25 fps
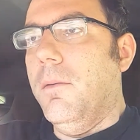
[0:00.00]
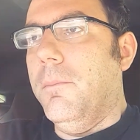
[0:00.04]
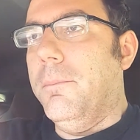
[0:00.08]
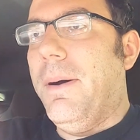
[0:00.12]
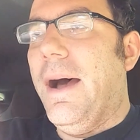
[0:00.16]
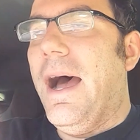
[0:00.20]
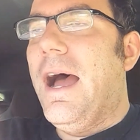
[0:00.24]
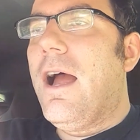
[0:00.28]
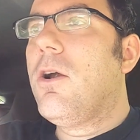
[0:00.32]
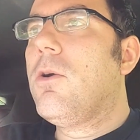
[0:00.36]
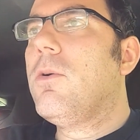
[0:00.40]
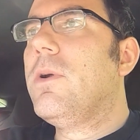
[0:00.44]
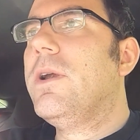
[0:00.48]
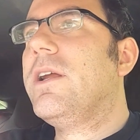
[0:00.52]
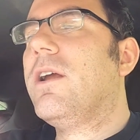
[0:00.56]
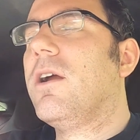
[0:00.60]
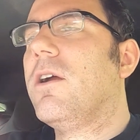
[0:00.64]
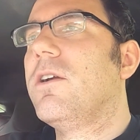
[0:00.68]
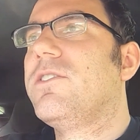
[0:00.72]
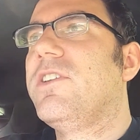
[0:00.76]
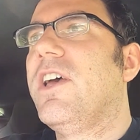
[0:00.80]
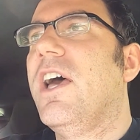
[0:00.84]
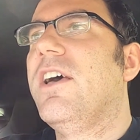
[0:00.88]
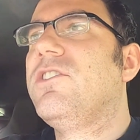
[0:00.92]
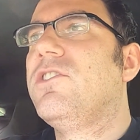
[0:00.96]
Powering
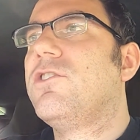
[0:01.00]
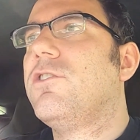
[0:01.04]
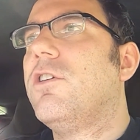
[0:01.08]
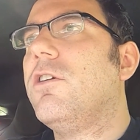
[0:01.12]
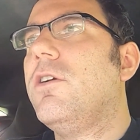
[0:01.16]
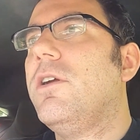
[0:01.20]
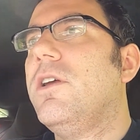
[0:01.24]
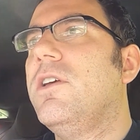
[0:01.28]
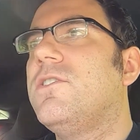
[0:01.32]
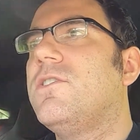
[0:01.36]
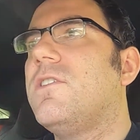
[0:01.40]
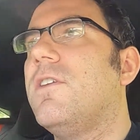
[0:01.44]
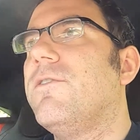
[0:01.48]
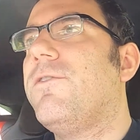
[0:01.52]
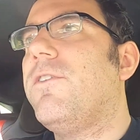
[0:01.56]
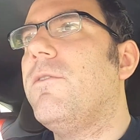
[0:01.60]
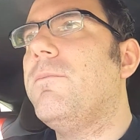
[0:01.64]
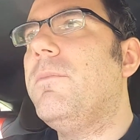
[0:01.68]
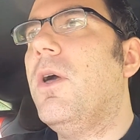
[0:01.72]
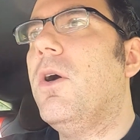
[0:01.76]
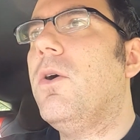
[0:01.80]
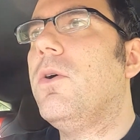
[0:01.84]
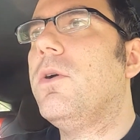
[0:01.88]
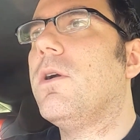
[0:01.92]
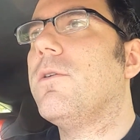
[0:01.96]
our tester is the
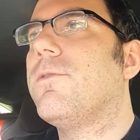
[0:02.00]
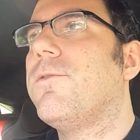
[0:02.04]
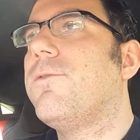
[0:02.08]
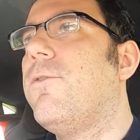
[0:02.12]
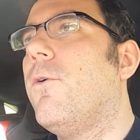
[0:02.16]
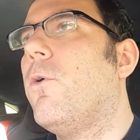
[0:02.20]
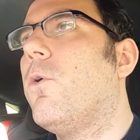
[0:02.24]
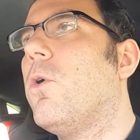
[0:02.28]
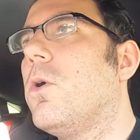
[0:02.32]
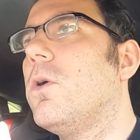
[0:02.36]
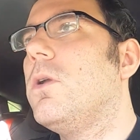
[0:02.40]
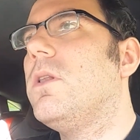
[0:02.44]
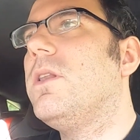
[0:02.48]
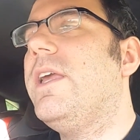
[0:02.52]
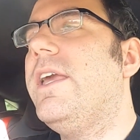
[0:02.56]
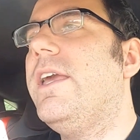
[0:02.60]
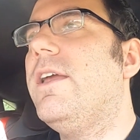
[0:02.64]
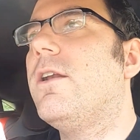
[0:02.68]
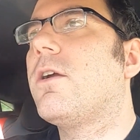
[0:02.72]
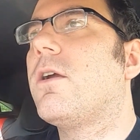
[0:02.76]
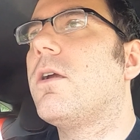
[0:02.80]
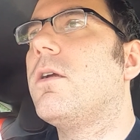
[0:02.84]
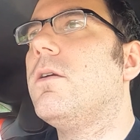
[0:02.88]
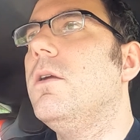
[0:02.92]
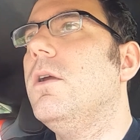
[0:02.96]
familiar
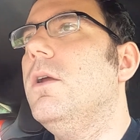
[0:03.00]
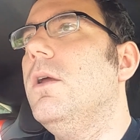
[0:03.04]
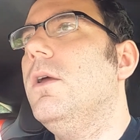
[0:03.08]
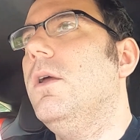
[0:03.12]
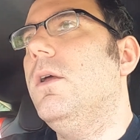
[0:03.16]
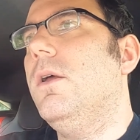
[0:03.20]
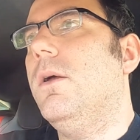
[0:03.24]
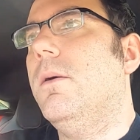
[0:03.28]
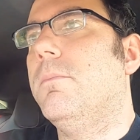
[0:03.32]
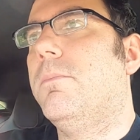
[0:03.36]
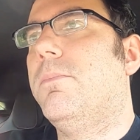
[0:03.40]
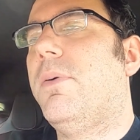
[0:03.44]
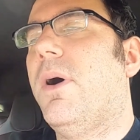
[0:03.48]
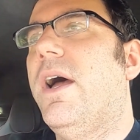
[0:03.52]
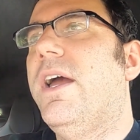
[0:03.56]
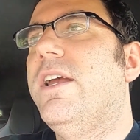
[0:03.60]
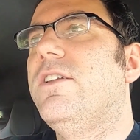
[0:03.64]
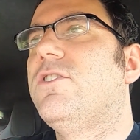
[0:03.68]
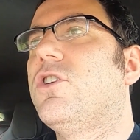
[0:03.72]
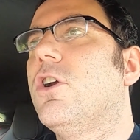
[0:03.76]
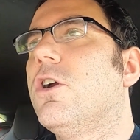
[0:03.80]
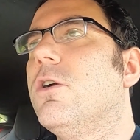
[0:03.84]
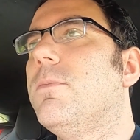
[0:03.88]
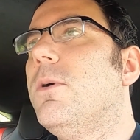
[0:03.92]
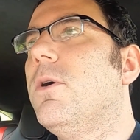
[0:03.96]
4-liter
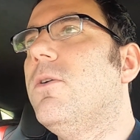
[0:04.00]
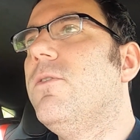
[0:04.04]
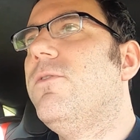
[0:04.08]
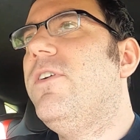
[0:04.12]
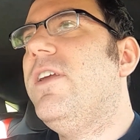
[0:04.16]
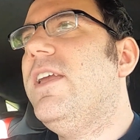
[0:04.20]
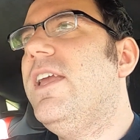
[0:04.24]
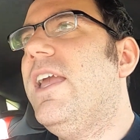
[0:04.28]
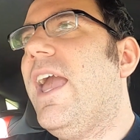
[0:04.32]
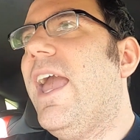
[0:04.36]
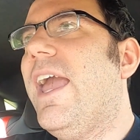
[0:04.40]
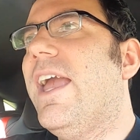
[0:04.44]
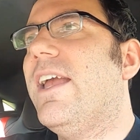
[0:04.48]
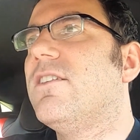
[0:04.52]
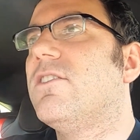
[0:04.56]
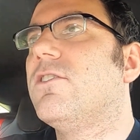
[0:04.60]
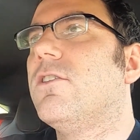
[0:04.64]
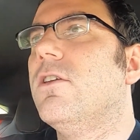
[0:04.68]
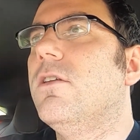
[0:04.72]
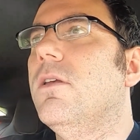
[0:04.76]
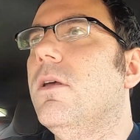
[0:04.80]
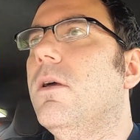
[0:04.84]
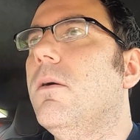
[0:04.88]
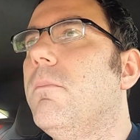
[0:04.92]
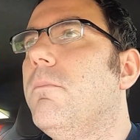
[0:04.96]
bi-turbo V8.
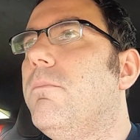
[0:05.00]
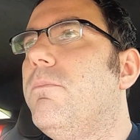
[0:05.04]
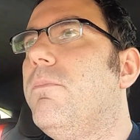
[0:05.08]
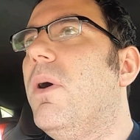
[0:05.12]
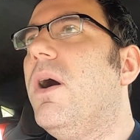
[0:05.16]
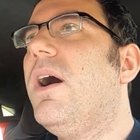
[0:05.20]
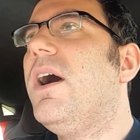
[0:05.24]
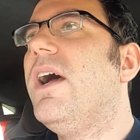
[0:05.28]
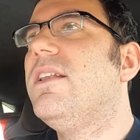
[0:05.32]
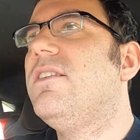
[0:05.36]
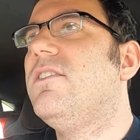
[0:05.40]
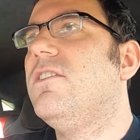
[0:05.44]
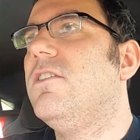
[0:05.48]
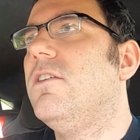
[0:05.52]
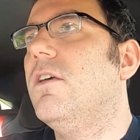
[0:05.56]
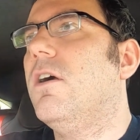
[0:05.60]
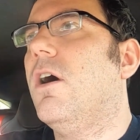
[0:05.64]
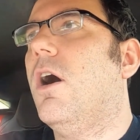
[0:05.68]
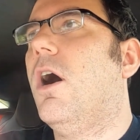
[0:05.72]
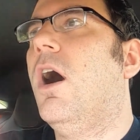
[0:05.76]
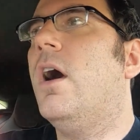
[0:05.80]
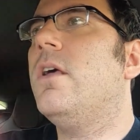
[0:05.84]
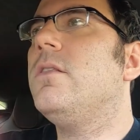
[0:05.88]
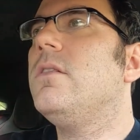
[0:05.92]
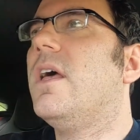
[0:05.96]
But
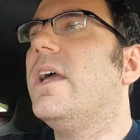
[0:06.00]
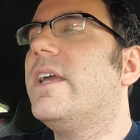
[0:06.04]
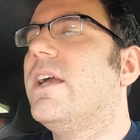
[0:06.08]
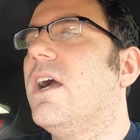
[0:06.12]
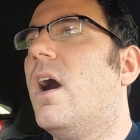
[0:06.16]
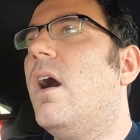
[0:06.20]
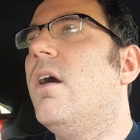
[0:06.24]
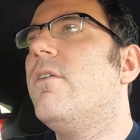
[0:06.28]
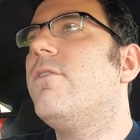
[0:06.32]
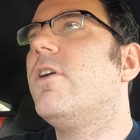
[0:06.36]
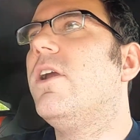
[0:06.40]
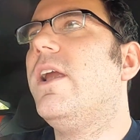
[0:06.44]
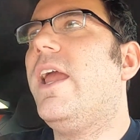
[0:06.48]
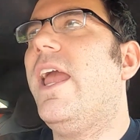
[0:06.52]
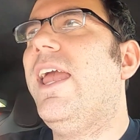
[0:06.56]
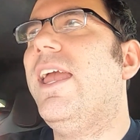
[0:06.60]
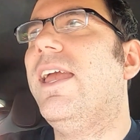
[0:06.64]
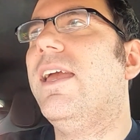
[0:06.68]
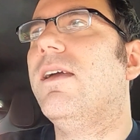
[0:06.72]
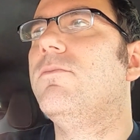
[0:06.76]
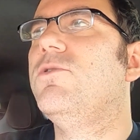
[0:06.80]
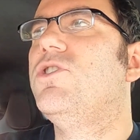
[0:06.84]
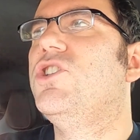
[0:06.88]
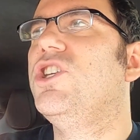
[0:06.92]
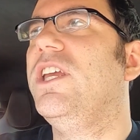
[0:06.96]
unlike other
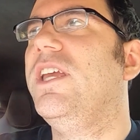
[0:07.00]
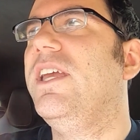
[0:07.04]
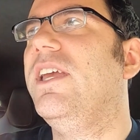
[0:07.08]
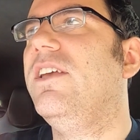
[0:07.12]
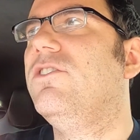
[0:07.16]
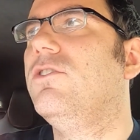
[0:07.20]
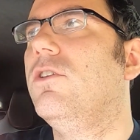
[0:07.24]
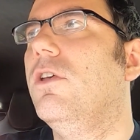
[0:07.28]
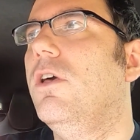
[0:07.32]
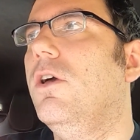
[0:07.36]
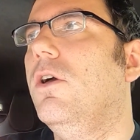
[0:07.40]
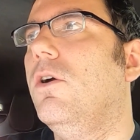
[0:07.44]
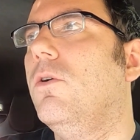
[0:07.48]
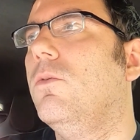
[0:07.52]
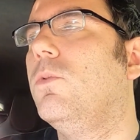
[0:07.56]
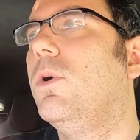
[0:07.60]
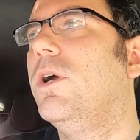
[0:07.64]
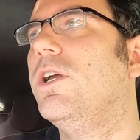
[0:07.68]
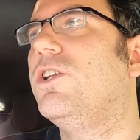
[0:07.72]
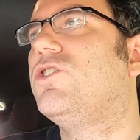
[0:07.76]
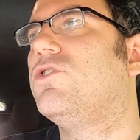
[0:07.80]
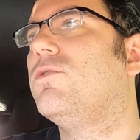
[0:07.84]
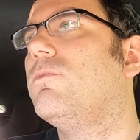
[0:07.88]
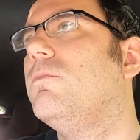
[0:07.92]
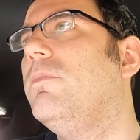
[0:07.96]
AMGs,
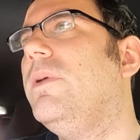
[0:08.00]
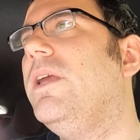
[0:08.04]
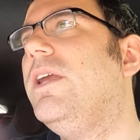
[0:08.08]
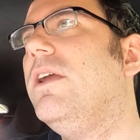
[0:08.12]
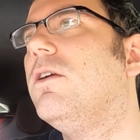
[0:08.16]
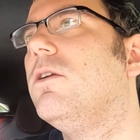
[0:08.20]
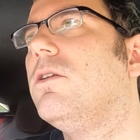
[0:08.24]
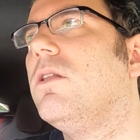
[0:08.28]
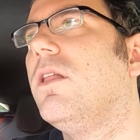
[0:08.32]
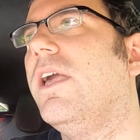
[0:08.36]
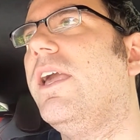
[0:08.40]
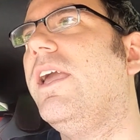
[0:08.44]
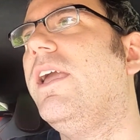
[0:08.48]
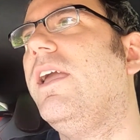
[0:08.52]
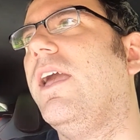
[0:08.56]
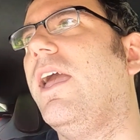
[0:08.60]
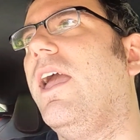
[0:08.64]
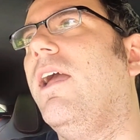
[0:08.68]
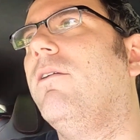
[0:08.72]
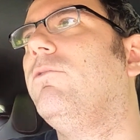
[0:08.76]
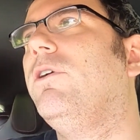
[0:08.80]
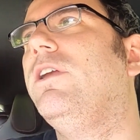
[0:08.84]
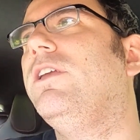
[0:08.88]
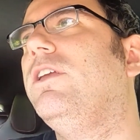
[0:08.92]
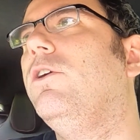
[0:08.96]
which merely,
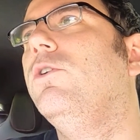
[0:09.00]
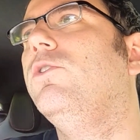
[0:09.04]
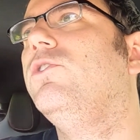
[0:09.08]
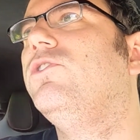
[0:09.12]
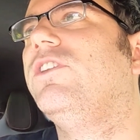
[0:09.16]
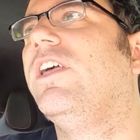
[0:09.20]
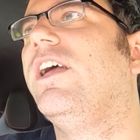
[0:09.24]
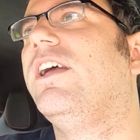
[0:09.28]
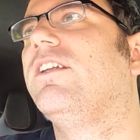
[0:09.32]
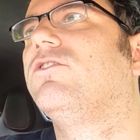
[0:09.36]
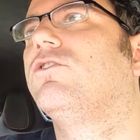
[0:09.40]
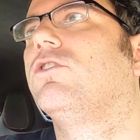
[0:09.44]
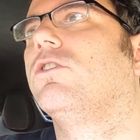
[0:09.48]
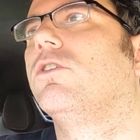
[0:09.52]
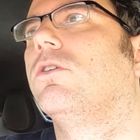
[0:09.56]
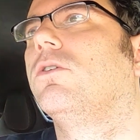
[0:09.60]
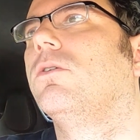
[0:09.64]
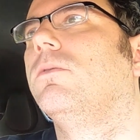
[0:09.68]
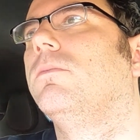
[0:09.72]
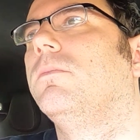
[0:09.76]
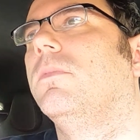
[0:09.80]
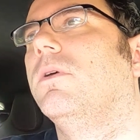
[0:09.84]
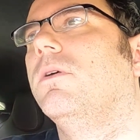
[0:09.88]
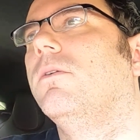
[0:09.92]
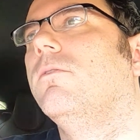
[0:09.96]
and we use that
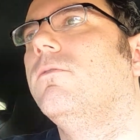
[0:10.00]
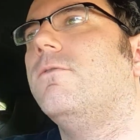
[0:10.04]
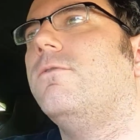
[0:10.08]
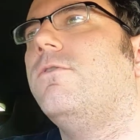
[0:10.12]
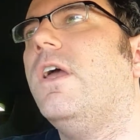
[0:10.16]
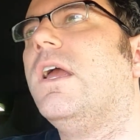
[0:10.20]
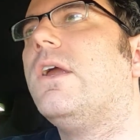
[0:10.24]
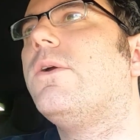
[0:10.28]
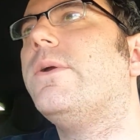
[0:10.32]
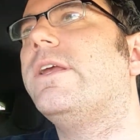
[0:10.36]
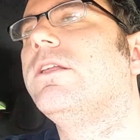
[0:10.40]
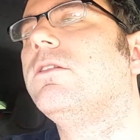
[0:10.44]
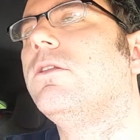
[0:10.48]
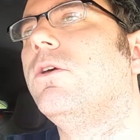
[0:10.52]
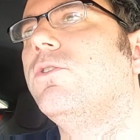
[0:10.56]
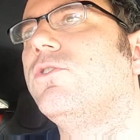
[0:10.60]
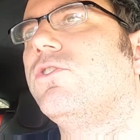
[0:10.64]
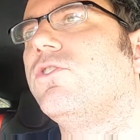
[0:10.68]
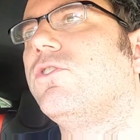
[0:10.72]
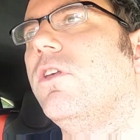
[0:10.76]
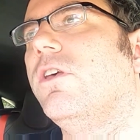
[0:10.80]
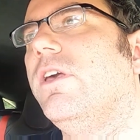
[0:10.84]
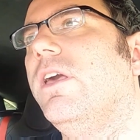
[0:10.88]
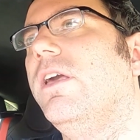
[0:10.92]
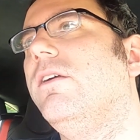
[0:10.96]
term very
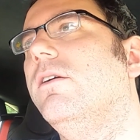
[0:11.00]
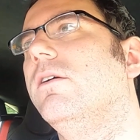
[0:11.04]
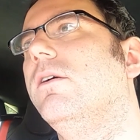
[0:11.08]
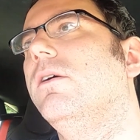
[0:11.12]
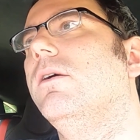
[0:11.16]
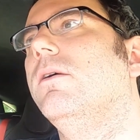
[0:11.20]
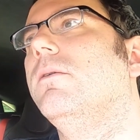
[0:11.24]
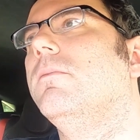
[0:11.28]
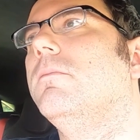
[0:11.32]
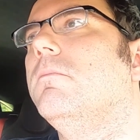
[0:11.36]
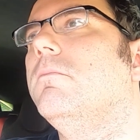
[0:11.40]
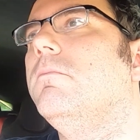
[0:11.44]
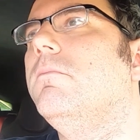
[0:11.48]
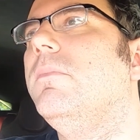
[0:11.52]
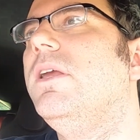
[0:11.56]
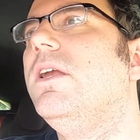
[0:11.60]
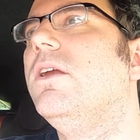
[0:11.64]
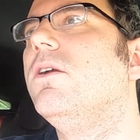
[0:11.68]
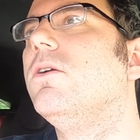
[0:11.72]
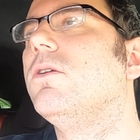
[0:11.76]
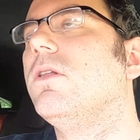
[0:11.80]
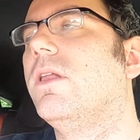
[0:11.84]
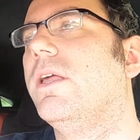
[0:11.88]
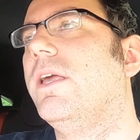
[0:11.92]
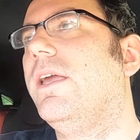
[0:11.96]
loosely,
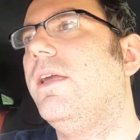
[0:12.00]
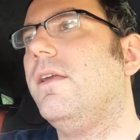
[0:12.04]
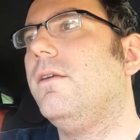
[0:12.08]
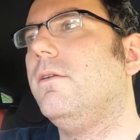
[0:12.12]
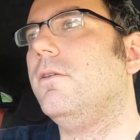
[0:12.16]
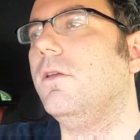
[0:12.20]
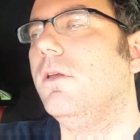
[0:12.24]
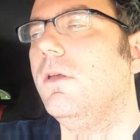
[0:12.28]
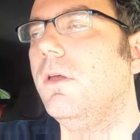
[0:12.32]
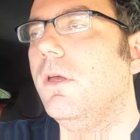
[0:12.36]
merely